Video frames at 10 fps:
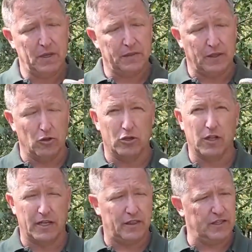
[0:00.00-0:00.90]
They look
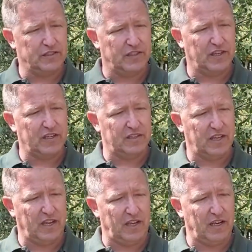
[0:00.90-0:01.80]
like this and they
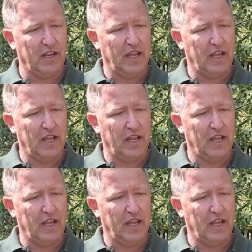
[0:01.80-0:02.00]
contain